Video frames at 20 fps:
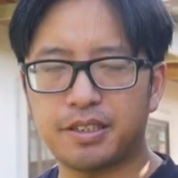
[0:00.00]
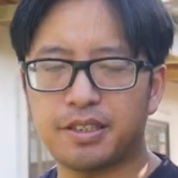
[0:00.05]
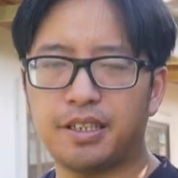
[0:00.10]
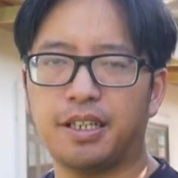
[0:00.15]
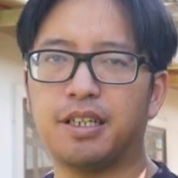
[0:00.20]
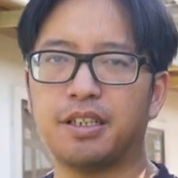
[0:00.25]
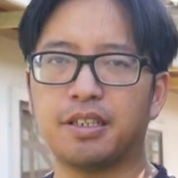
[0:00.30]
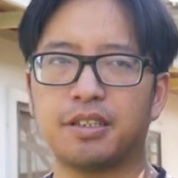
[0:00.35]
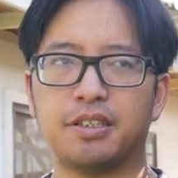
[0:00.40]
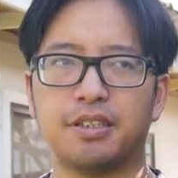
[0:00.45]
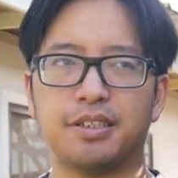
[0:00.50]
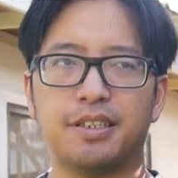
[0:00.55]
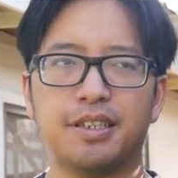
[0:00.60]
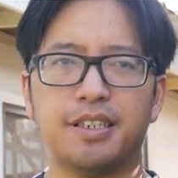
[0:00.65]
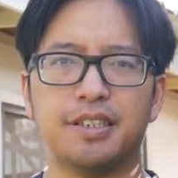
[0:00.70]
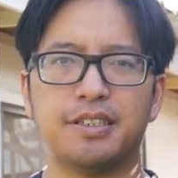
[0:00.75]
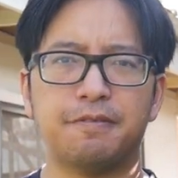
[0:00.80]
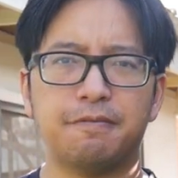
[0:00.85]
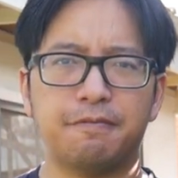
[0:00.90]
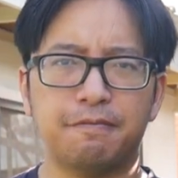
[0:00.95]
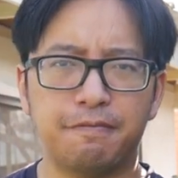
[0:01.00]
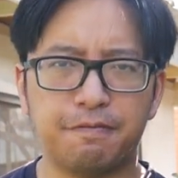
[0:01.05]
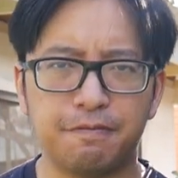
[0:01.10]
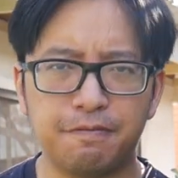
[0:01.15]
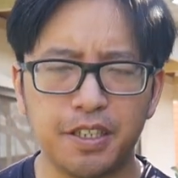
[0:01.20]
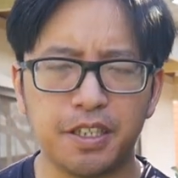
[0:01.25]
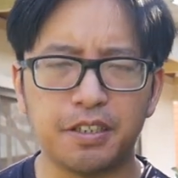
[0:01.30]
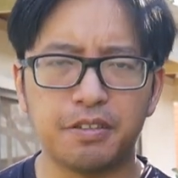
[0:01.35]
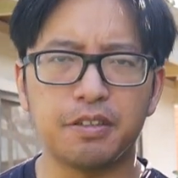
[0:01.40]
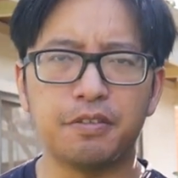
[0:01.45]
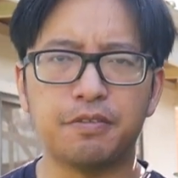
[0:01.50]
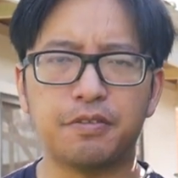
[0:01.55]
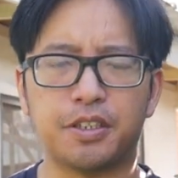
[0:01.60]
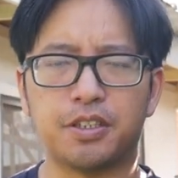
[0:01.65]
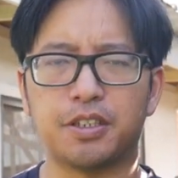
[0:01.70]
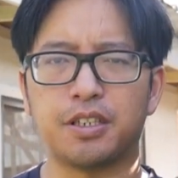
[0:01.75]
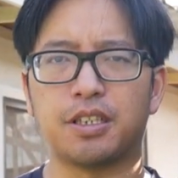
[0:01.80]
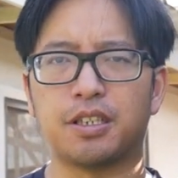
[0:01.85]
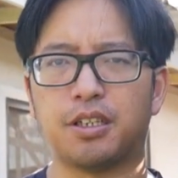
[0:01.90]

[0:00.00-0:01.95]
target is very, very